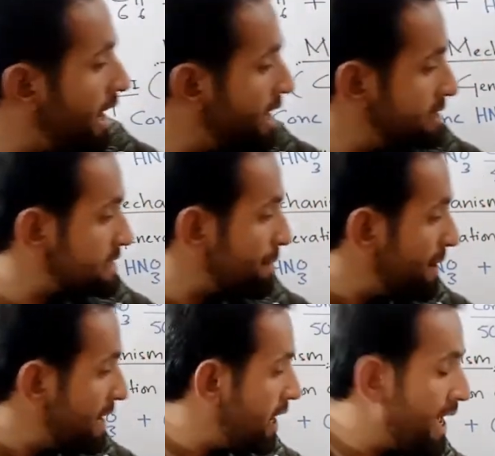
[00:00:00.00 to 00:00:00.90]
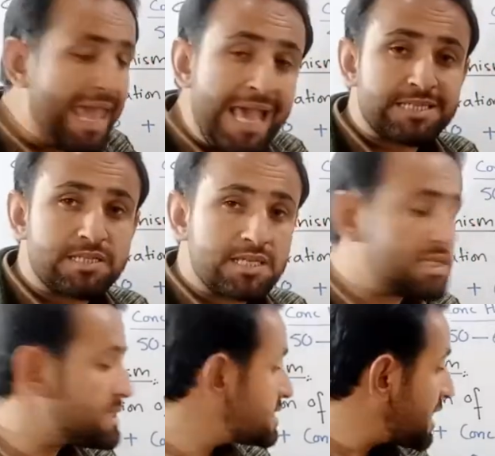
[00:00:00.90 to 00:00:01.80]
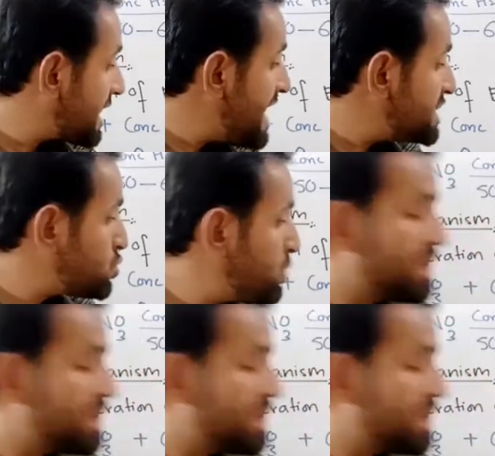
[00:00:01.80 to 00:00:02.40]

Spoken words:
similar as this is the case with